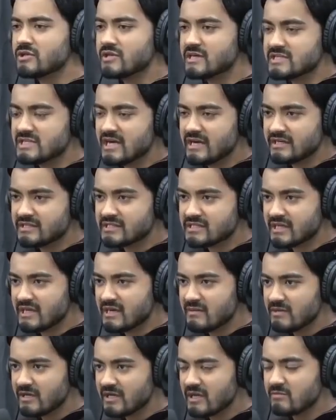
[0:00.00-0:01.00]
So they're saying it's a
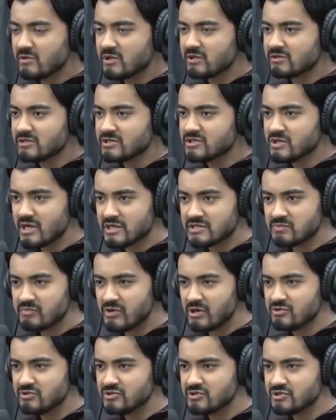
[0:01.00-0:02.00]
chemical issue as
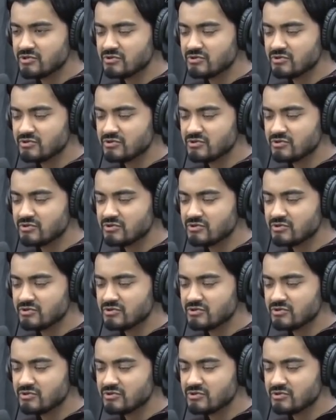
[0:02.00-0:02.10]
opposed